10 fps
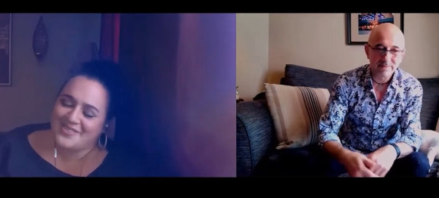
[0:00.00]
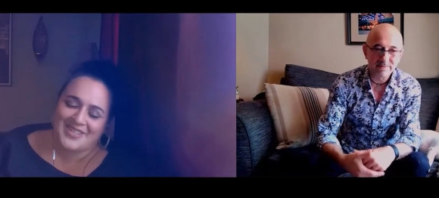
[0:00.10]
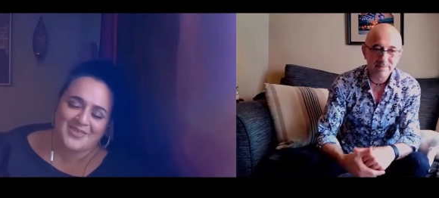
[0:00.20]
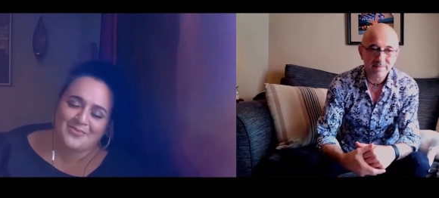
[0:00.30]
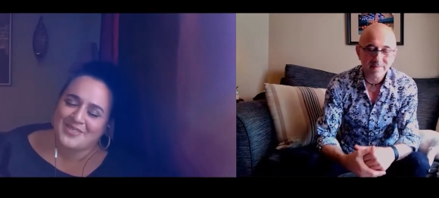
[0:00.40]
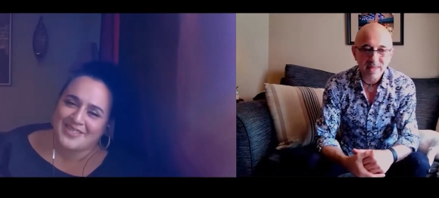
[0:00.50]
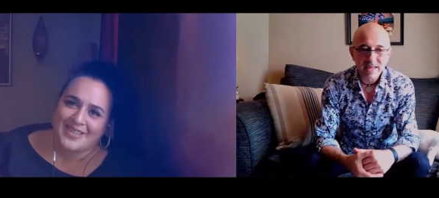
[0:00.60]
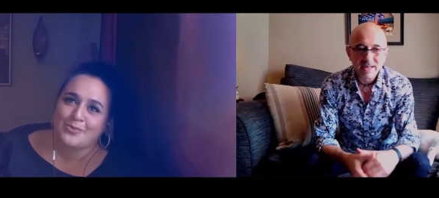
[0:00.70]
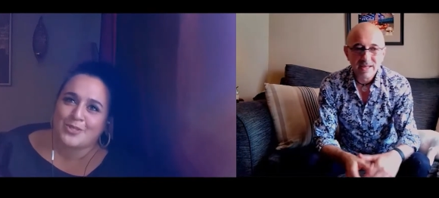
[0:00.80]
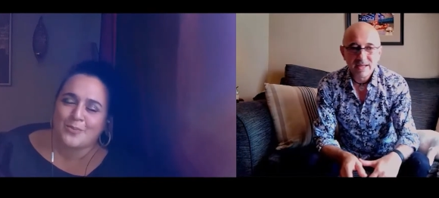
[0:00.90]
Speaker 1: he was
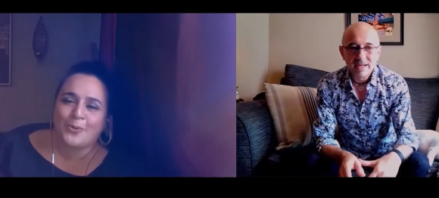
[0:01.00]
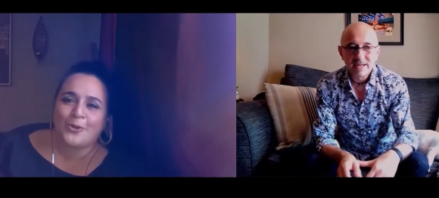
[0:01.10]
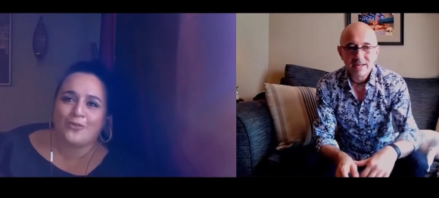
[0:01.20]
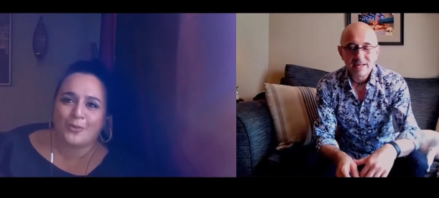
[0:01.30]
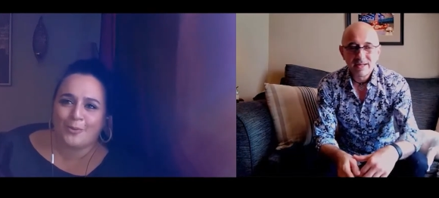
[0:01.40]
he was the perfect